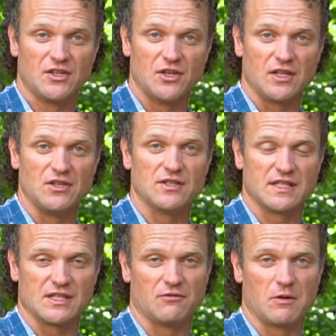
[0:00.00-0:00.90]
you can use
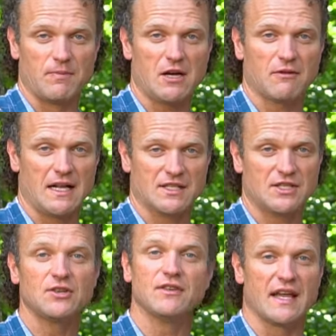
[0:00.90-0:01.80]
this on rappel routes
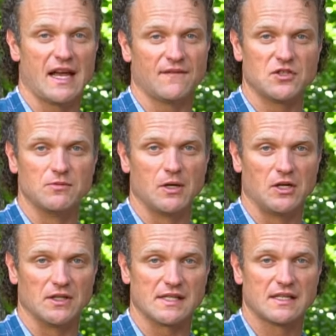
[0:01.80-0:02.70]
too that have 2
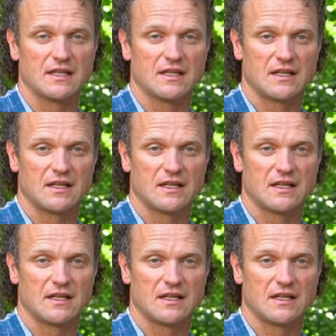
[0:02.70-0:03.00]
bolts.